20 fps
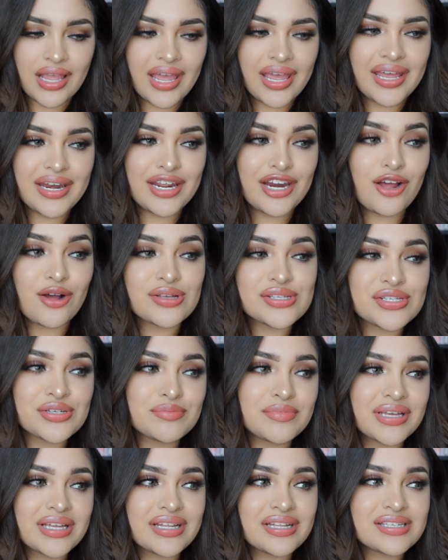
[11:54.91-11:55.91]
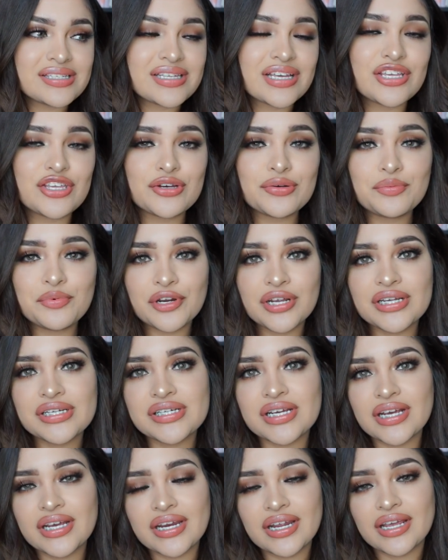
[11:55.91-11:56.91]
And it also means that you
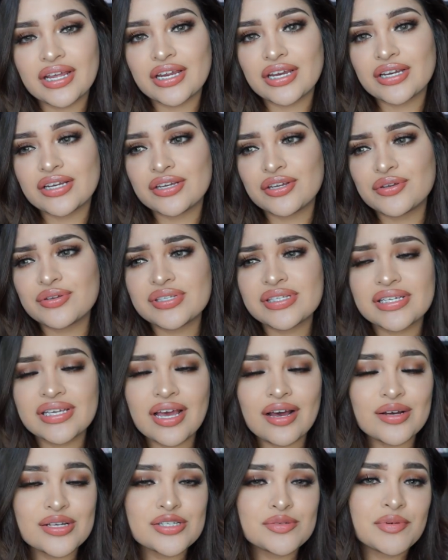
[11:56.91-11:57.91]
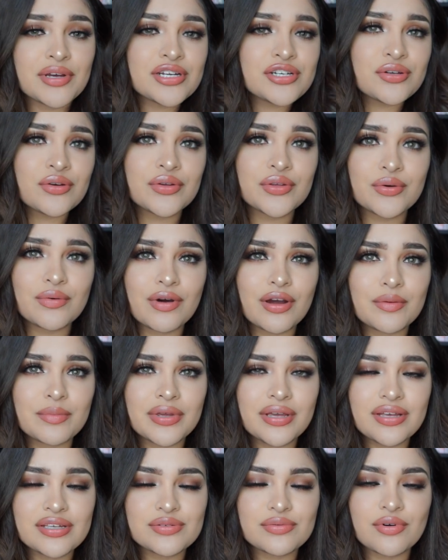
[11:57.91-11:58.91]
appreciate and you see how special you are,
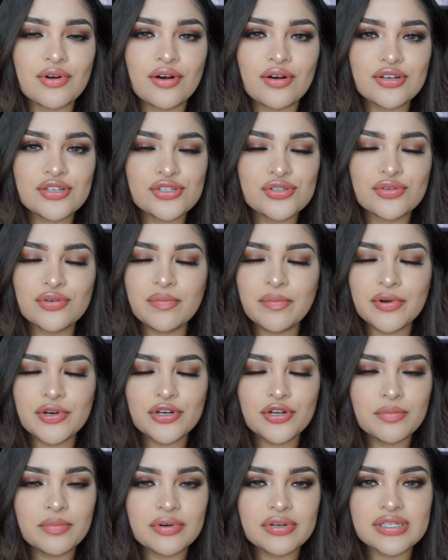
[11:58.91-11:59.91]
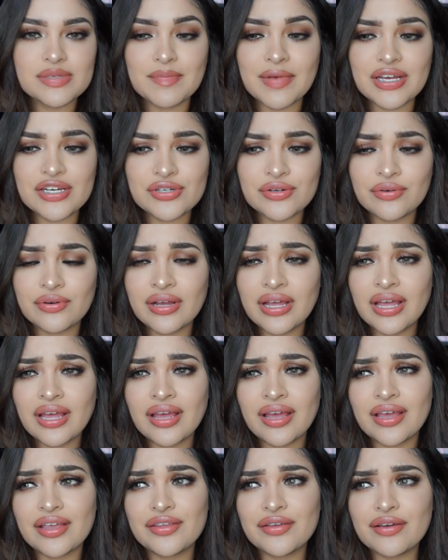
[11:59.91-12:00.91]
because we're all super duper special.
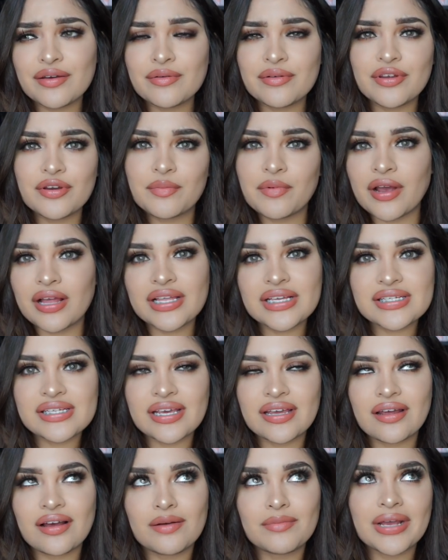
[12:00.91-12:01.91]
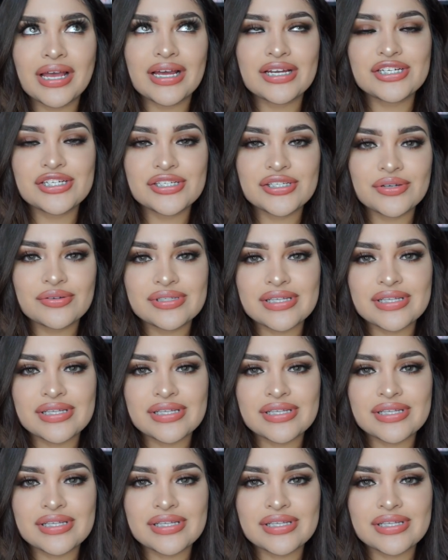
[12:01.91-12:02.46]
And you're probably saying, oh my god, she's so